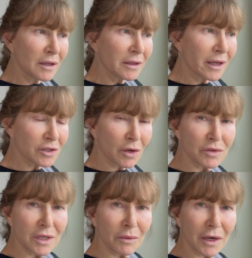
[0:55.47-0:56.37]
let's go
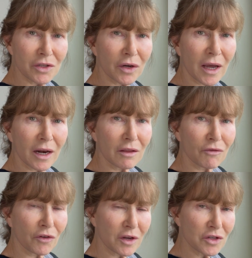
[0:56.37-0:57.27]
see what I took out of the
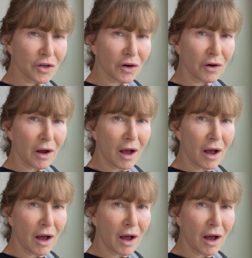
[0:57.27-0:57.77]
freezer